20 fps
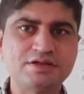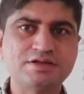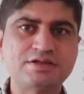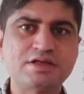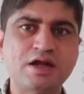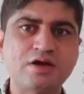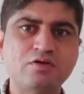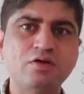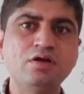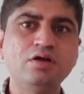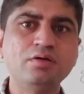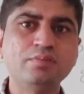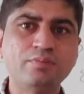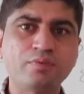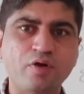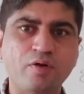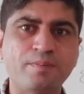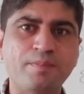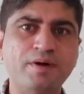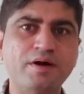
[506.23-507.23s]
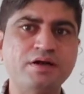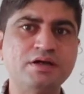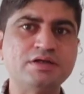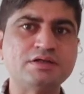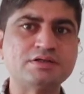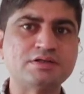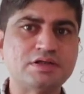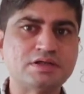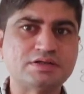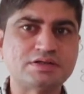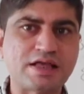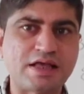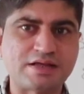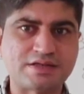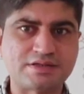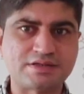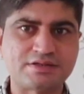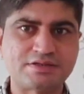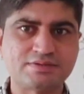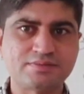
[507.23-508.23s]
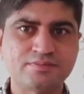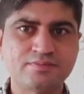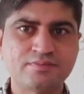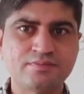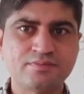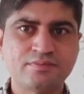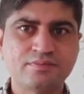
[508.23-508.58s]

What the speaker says: these are called properties, assets.